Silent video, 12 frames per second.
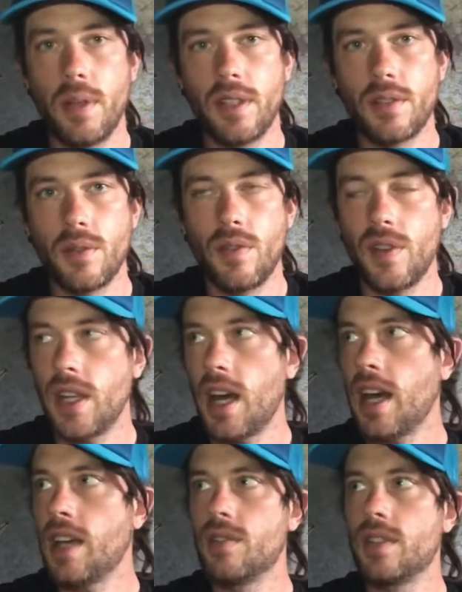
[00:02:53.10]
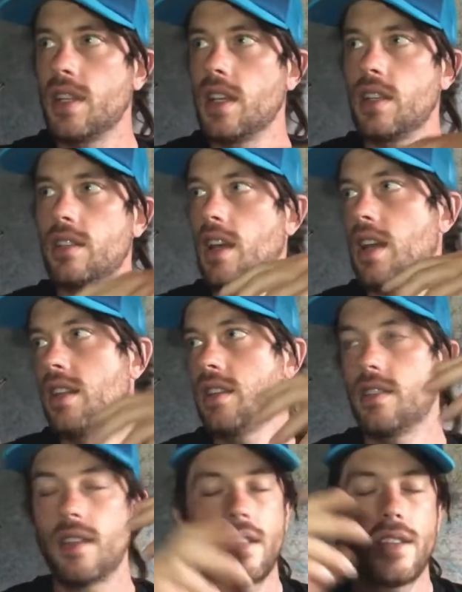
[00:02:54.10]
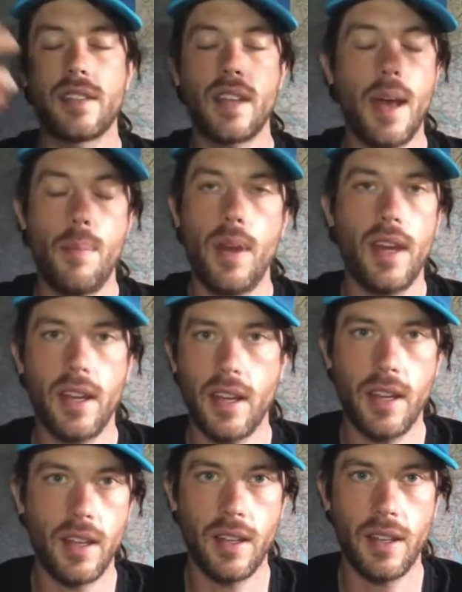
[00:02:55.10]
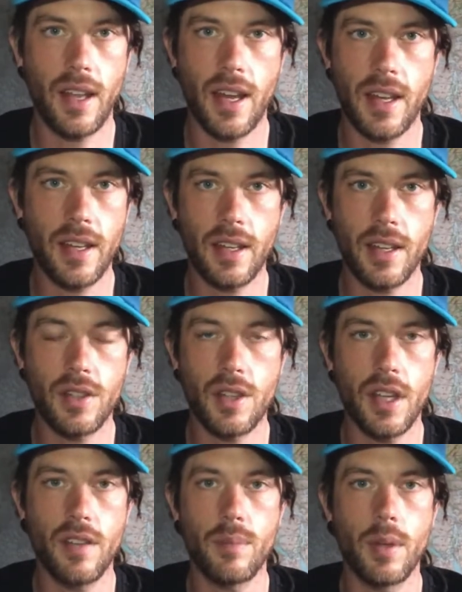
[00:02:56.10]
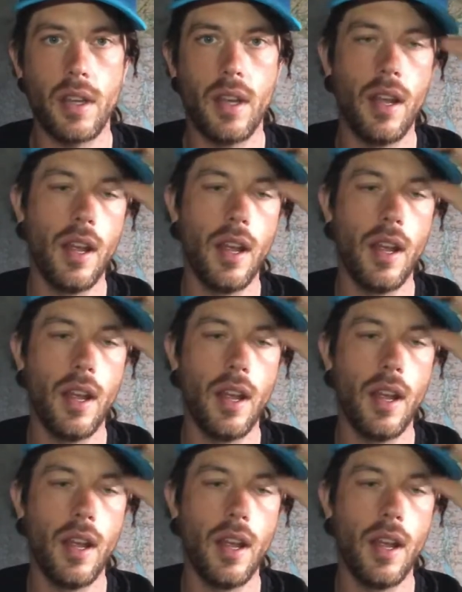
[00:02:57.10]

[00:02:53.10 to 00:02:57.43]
something that I've seen as like this epic like achievement.